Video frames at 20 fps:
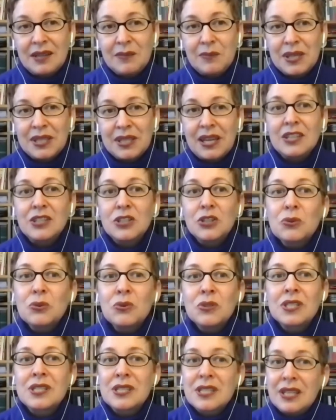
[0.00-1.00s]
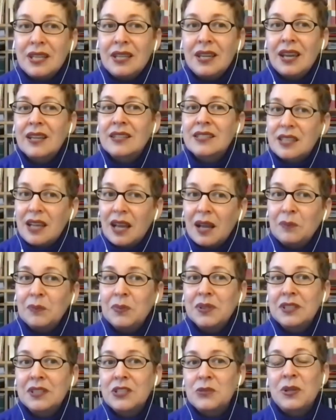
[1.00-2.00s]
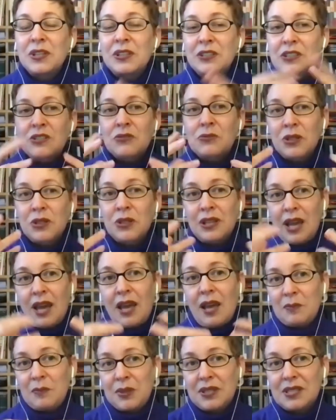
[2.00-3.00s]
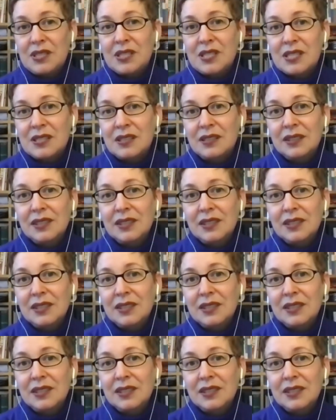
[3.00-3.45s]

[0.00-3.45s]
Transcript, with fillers: but I do see examples where this really happens.